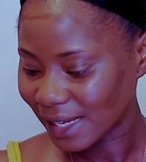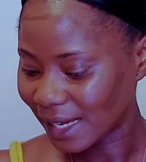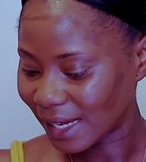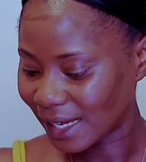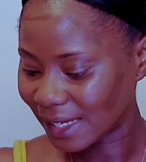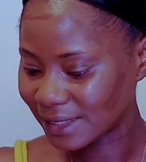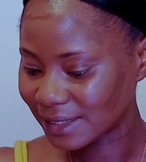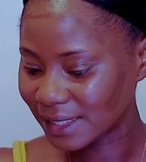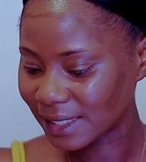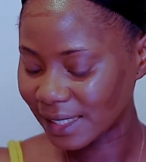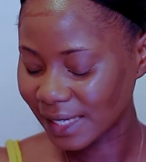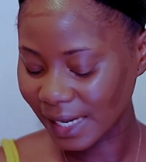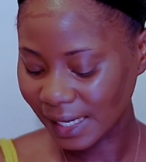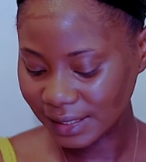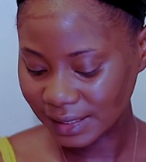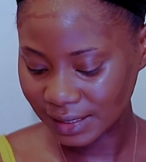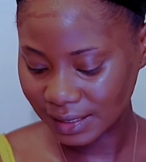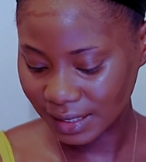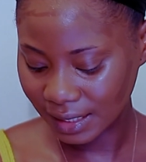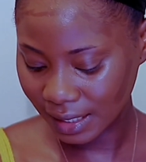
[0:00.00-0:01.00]
And the
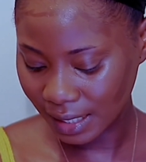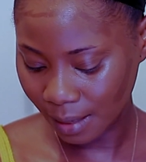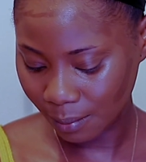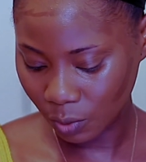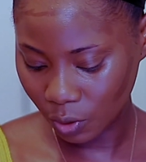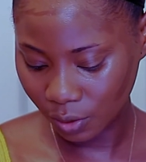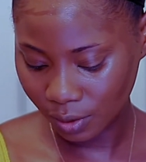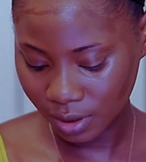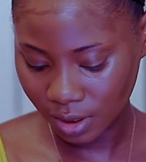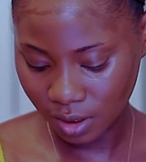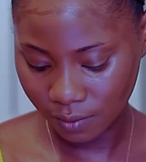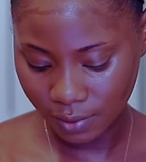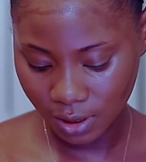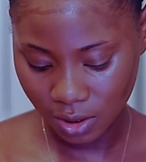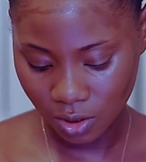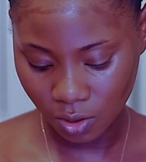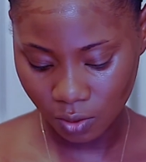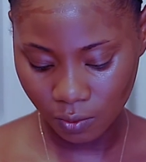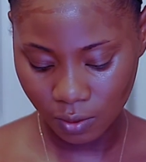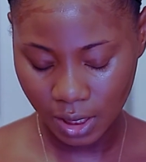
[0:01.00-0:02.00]
next thing I'm going to be
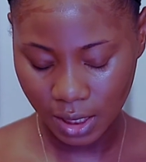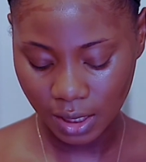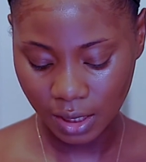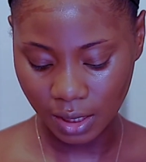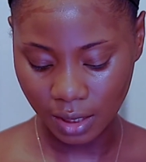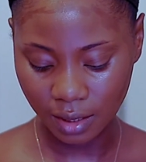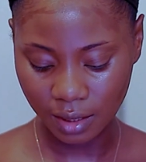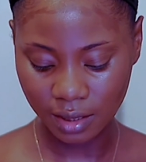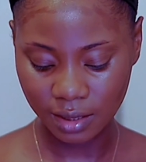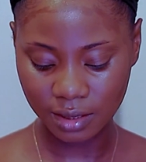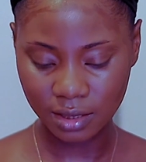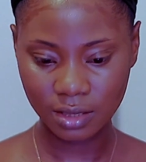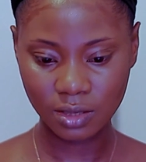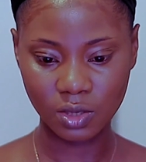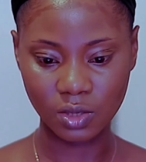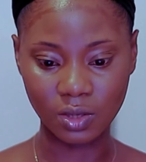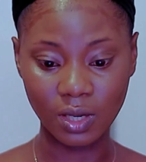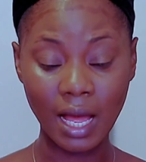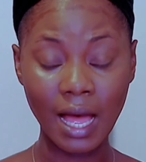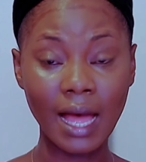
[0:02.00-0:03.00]
doing is
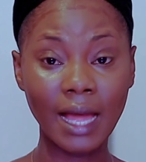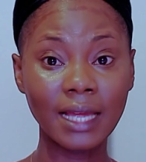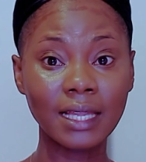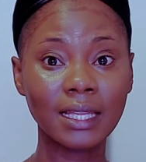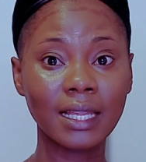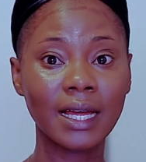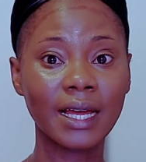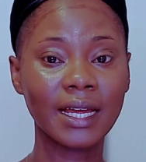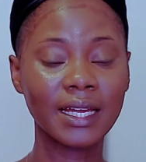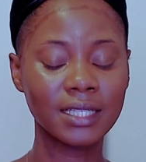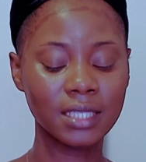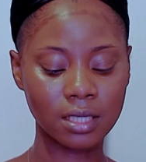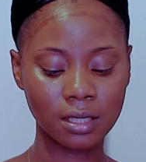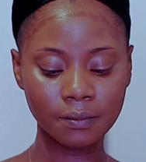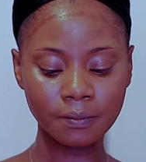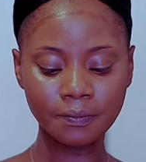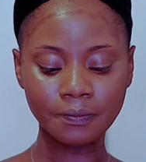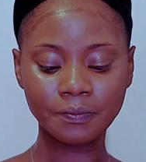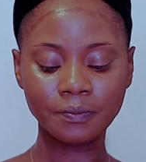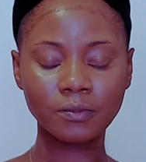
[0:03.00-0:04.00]
to highlight
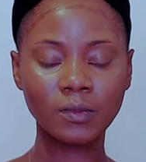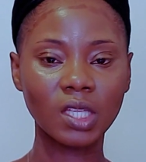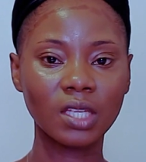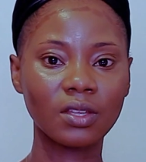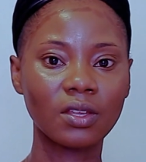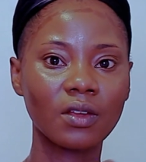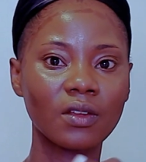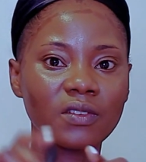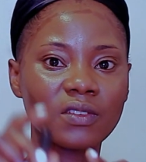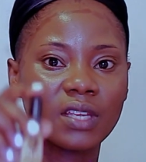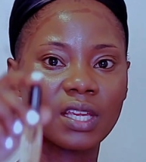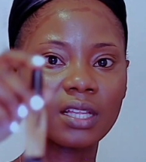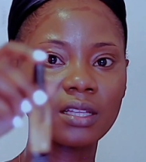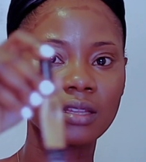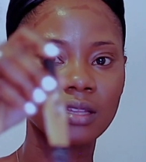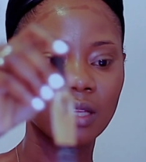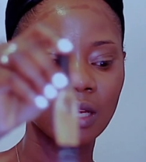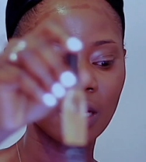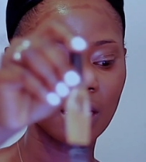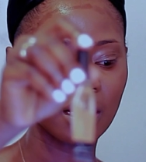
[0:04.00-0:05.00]

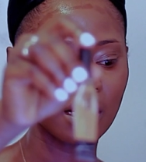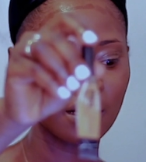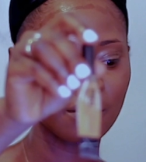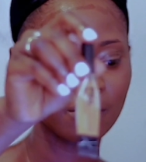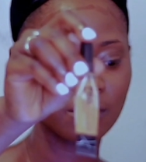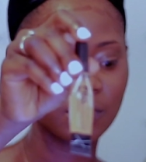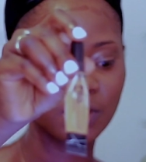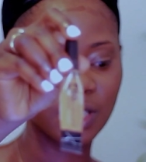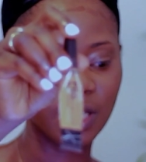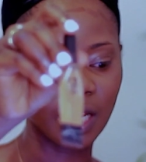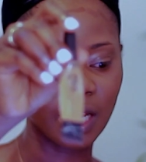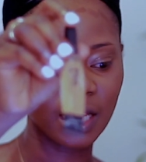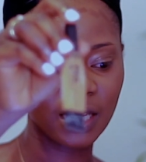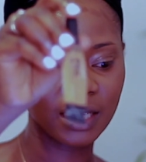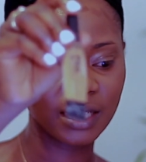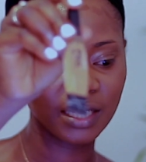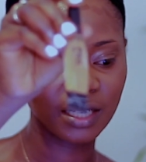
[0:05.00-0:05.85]
using the LA